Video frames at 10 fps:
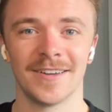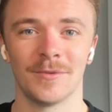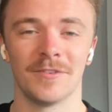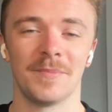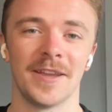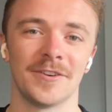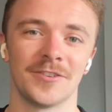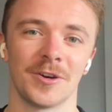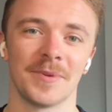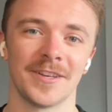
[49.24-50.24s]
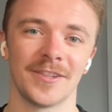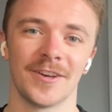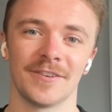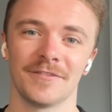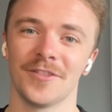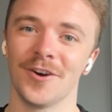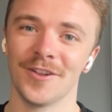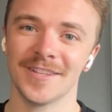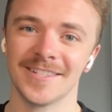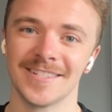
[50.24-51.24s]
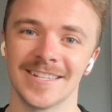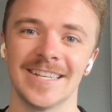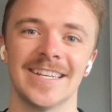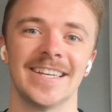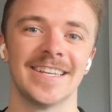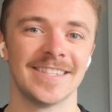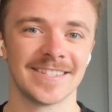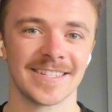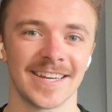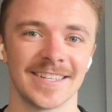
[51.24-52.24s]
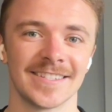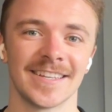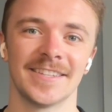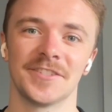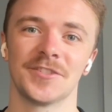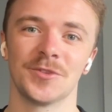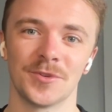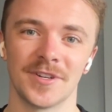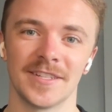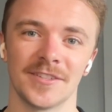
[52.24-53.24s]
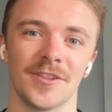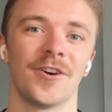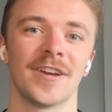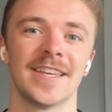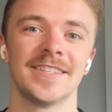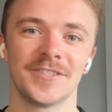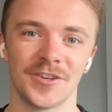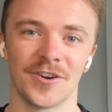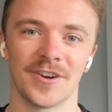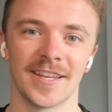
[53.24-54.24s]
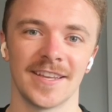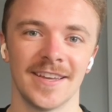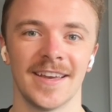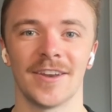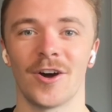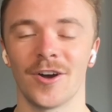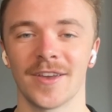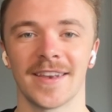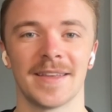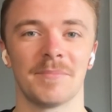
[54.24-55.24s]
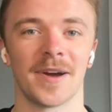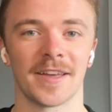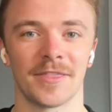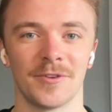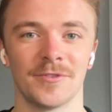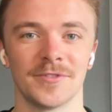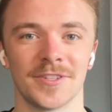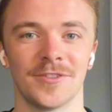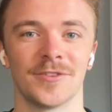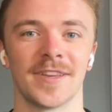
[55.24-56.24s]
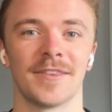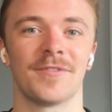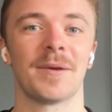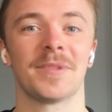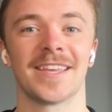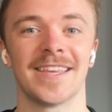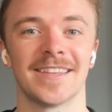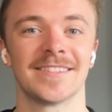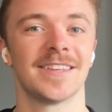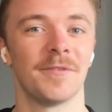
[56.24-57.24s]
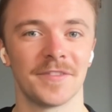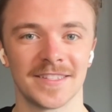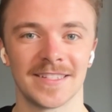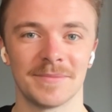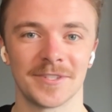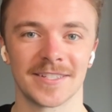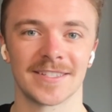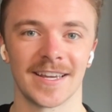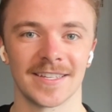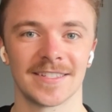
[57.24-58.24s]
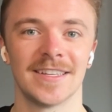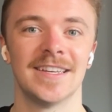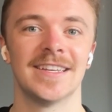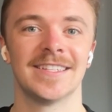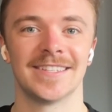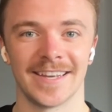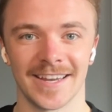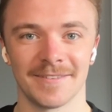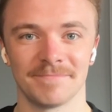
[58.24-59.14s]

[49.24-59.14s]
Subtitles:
with Peter dropping a lot of knowledge, insights and stories along his journey and how it can impact those looking to replicate some of the same success today.